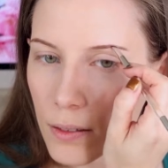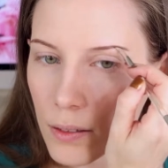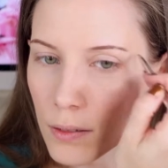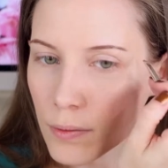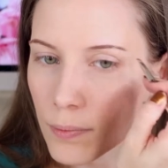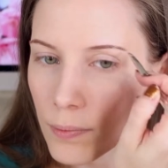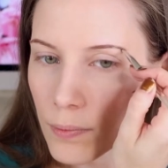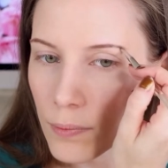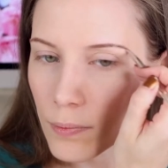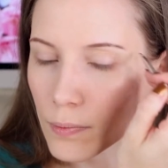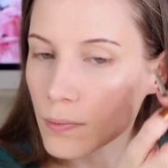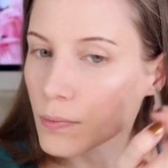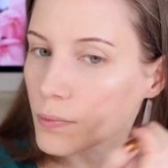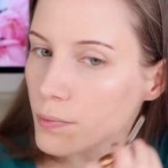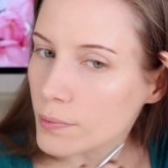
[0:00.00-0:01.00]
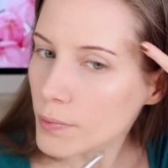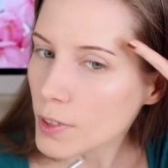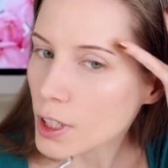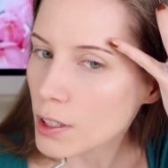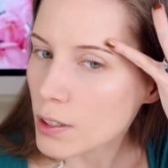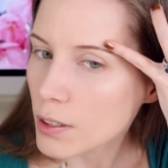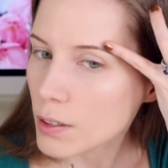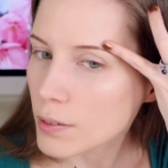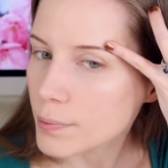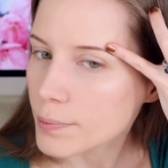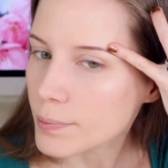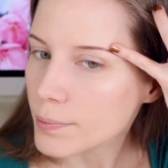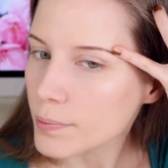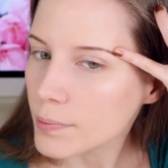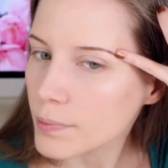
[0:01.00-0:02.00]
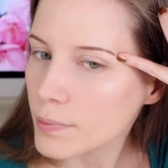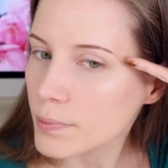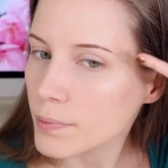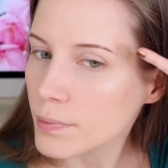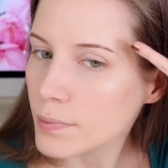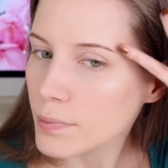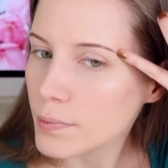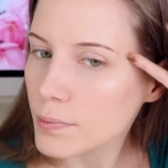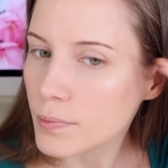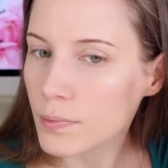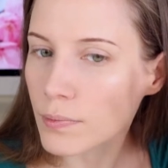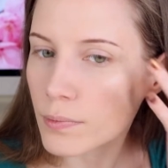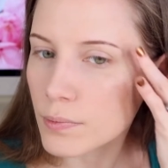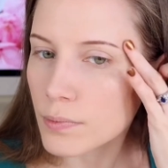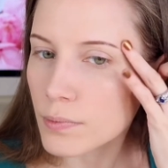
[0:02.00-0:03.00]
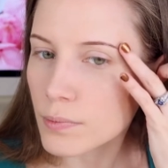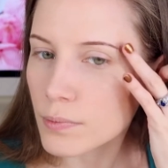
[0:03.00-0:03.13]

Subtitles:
Nobody speaks.